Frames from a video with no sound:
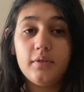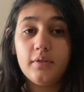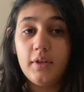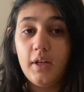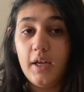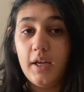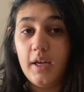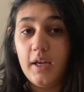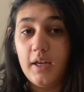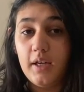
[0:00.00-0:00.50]

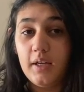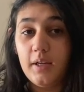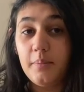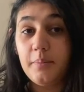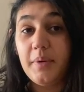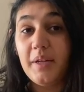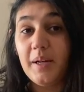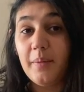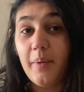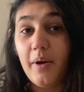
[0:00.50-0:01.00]
a
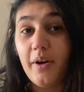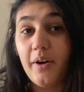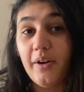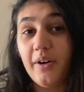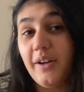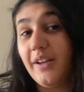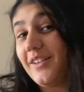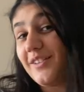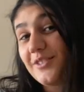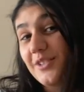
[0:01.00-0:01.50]
peanut butter
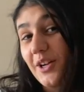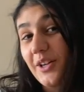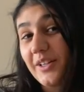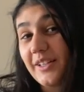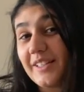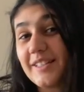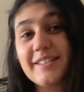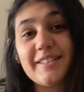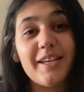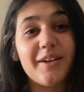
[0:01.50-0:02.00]
and jelly
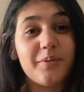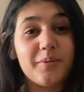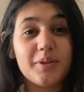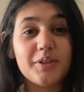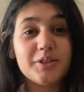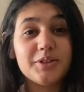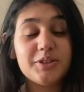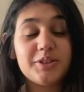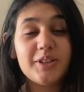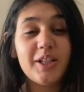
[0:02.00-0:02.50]

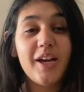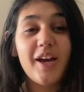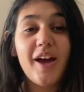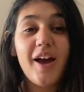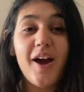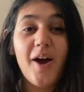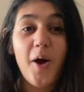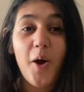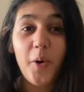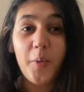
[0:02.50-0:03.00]
sandwich.
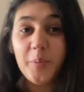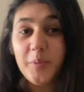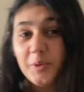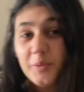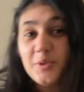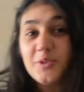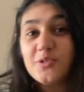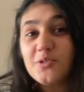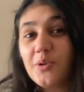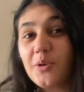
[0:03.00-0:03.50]
Hope you
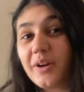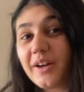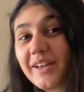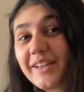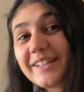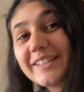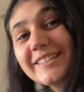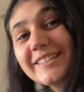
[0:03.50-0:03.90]
enjoy.